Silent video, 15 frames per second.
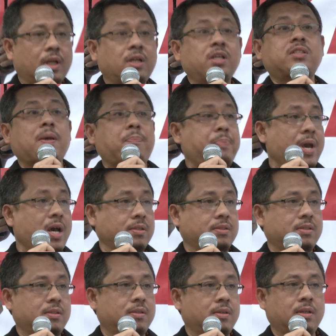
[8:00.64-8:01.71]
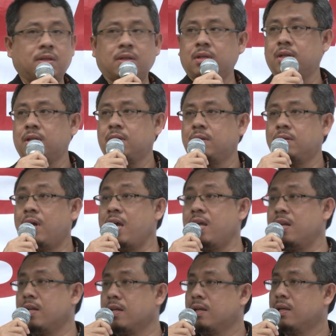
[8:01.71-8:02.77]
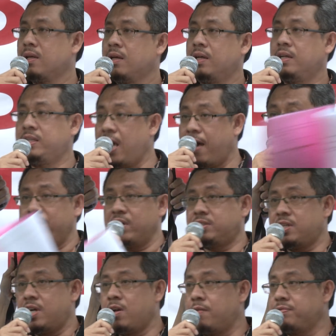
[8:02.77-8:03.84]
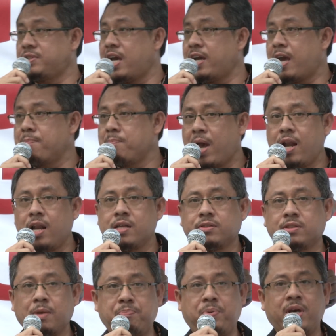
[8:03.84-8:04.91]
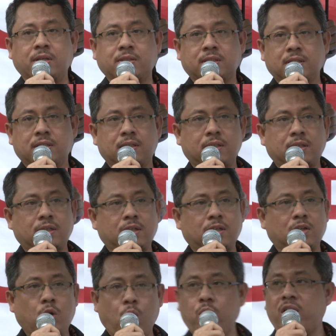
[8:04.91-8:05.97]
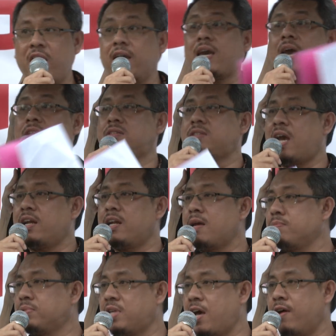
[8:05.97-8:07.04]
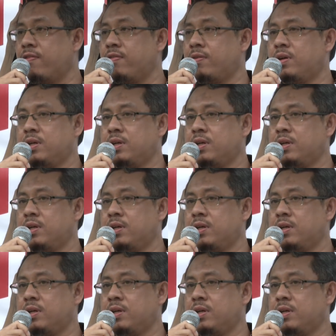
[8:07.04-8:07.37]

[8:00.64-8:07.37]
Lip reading: disappears, right? Their version of check and balance appears. No, they can check themselves.